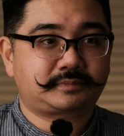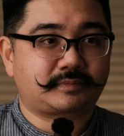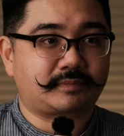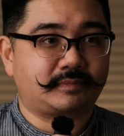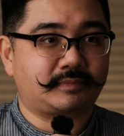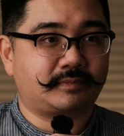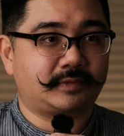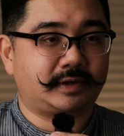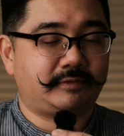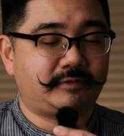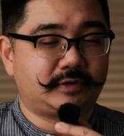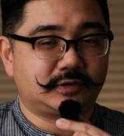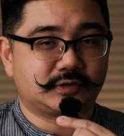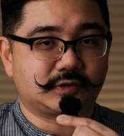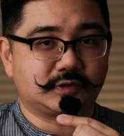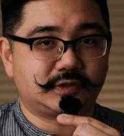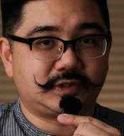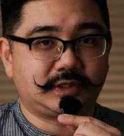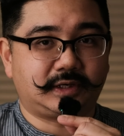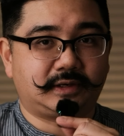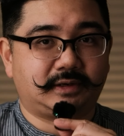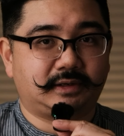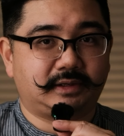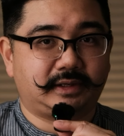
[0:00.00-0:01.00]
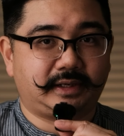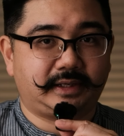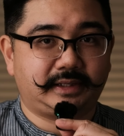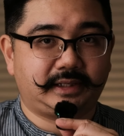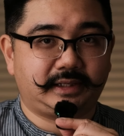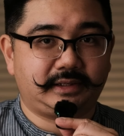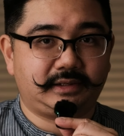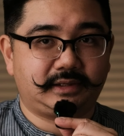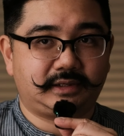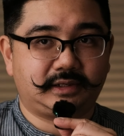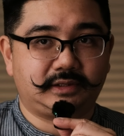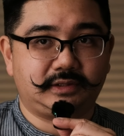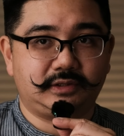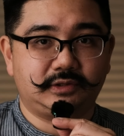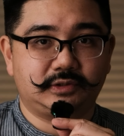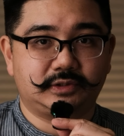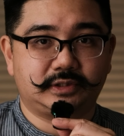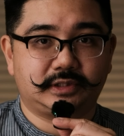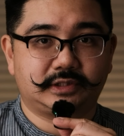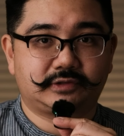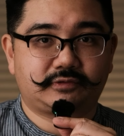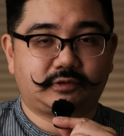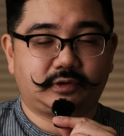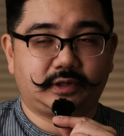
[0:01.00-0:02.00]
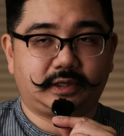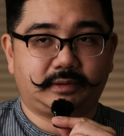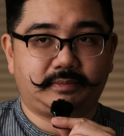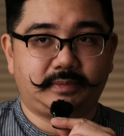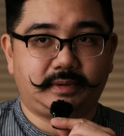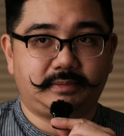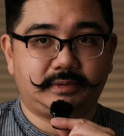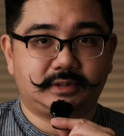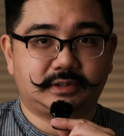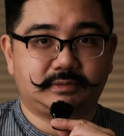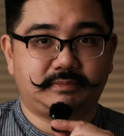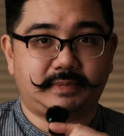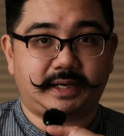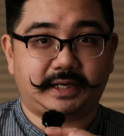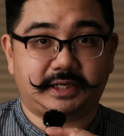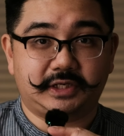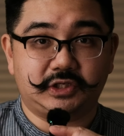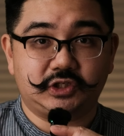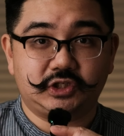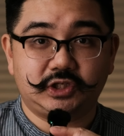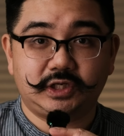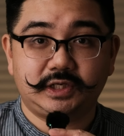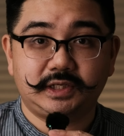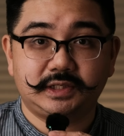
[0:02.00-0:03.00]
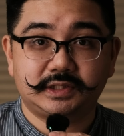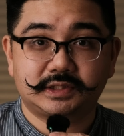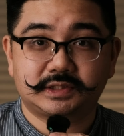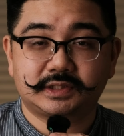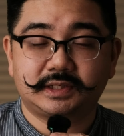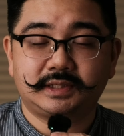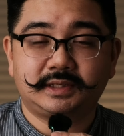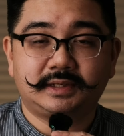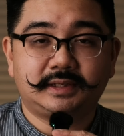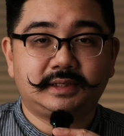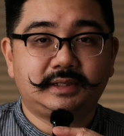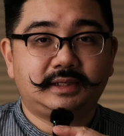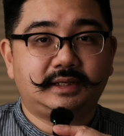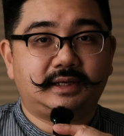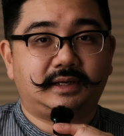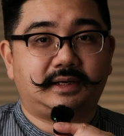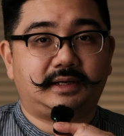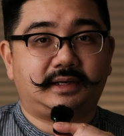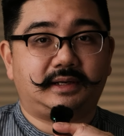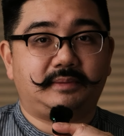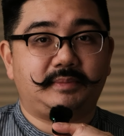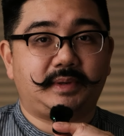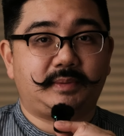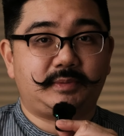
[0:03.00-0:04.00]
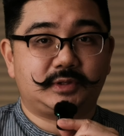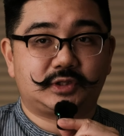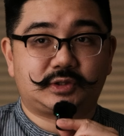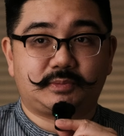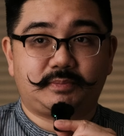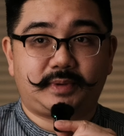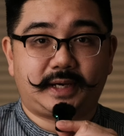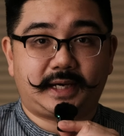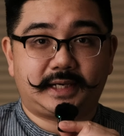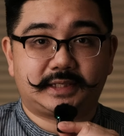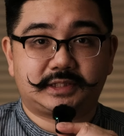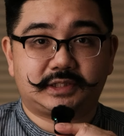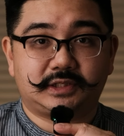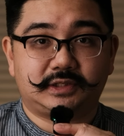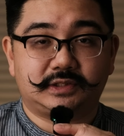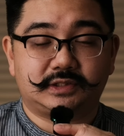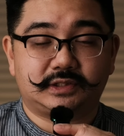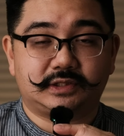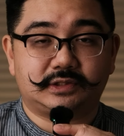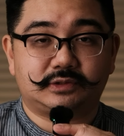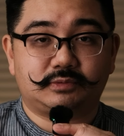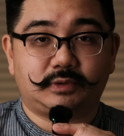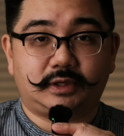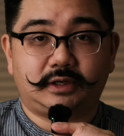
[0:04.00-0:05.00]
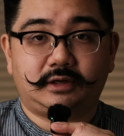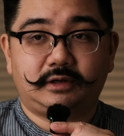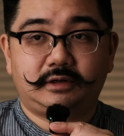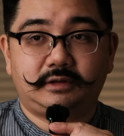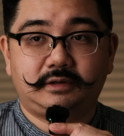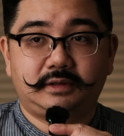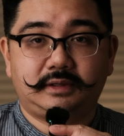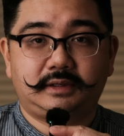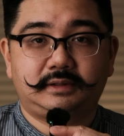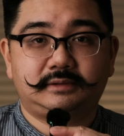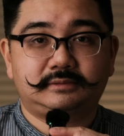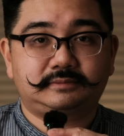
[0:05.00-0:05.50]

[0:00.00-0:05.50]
I've also seen online that you can use this for like maybe some mac and cheese, maybe some pastas as well,